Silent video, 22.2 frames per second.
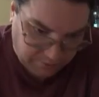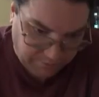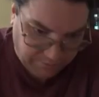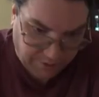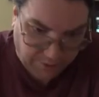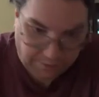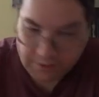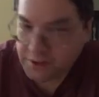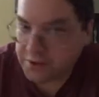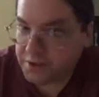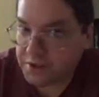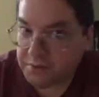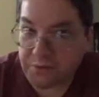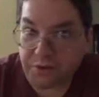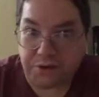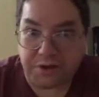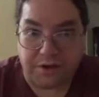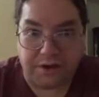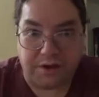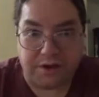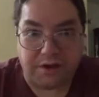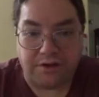I'm guessing most
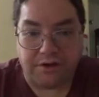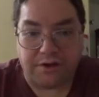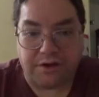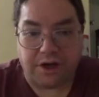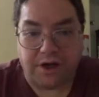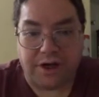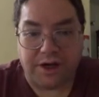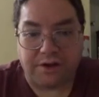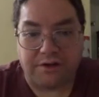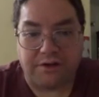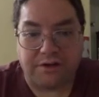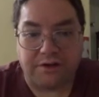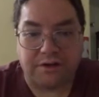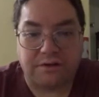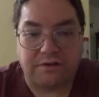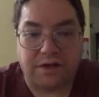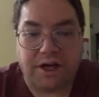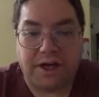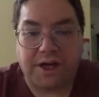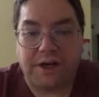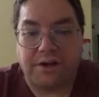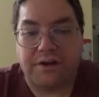of the other higher the
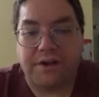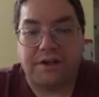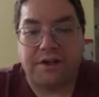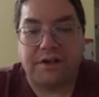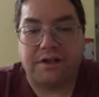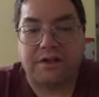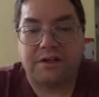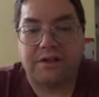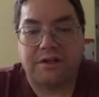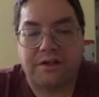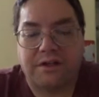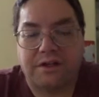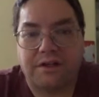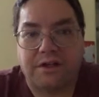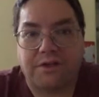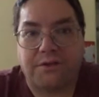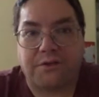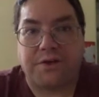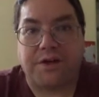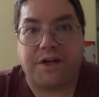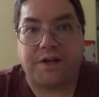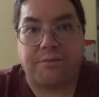higher end
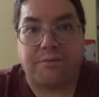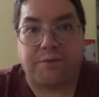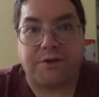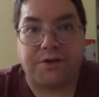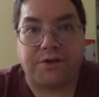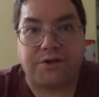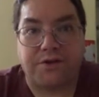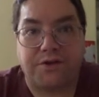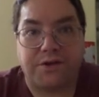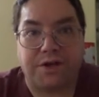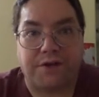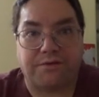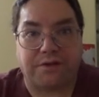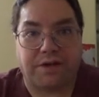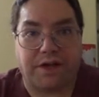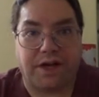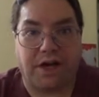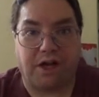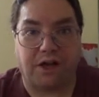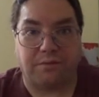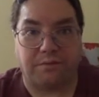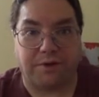3D printers you have to
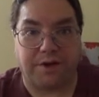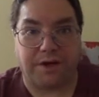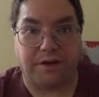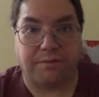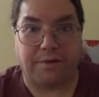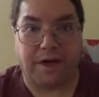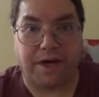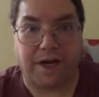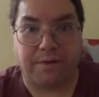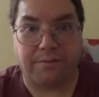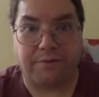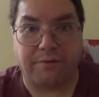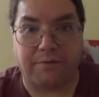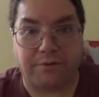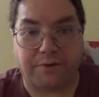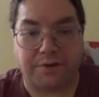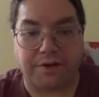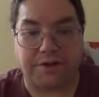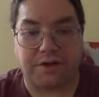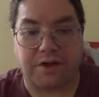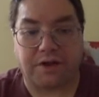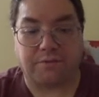calibrate it by hand before
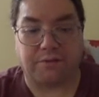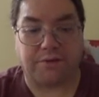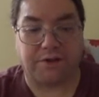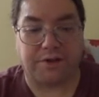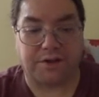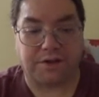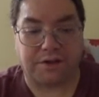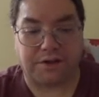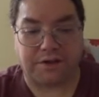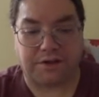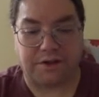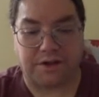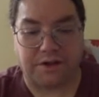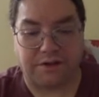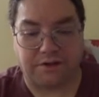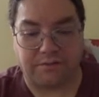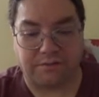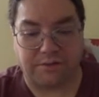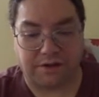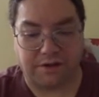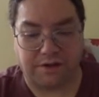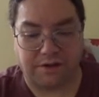you start printing, etc.
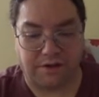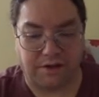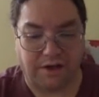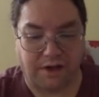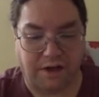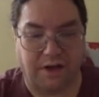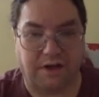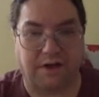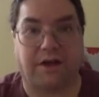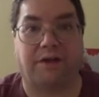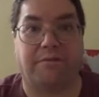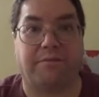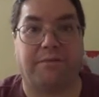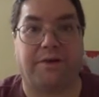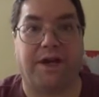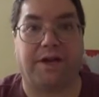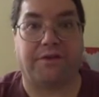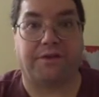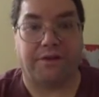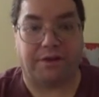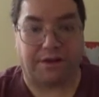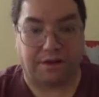But not a
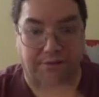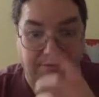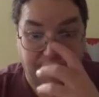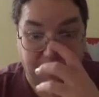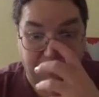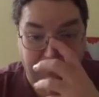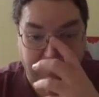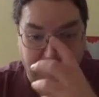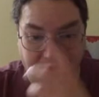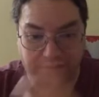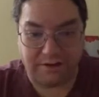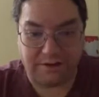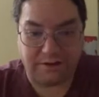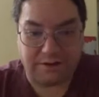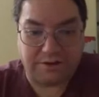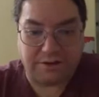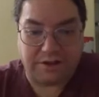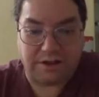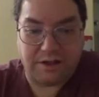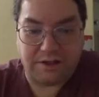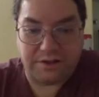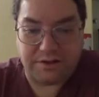bad thing. I'm just just
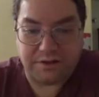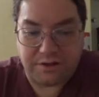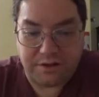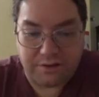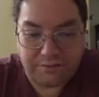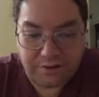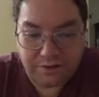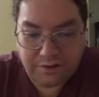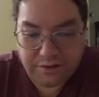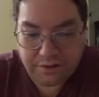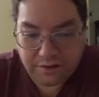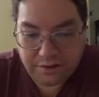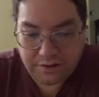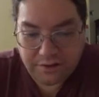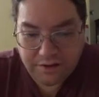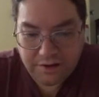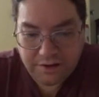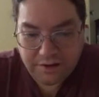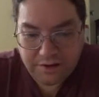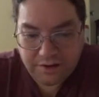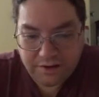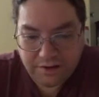get it's a different thing.
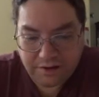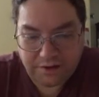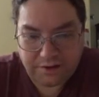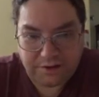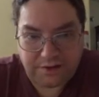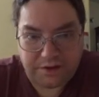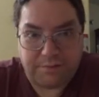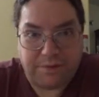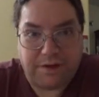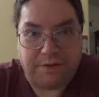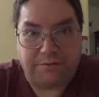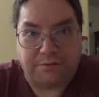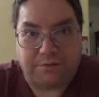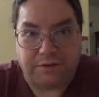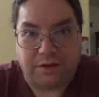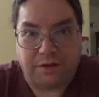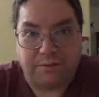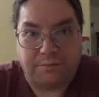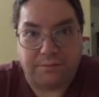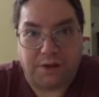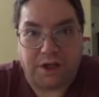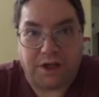This is meant
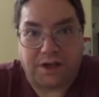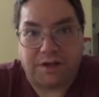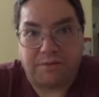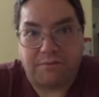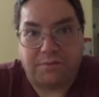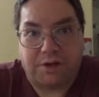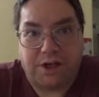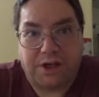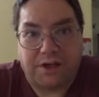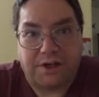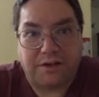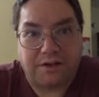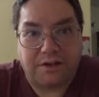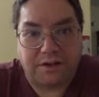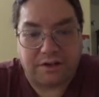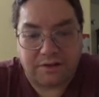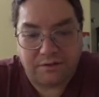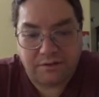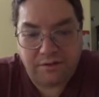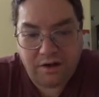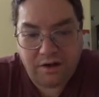for plug and play, you know.